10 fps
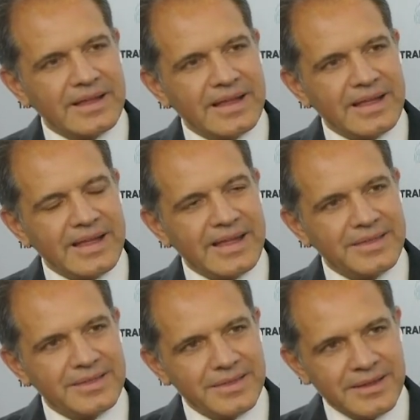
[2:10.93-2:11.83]
I
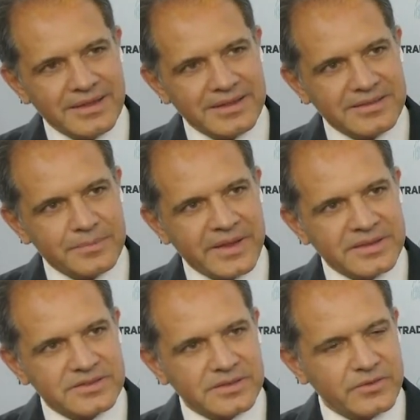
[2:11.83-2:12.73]
think it
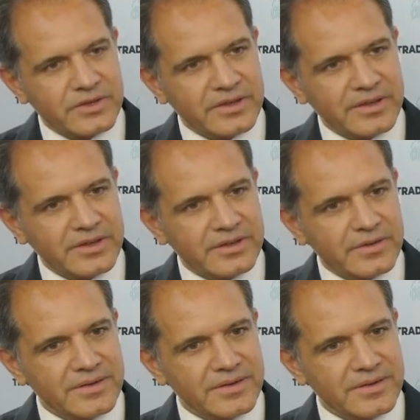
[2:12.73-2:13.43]
depends on the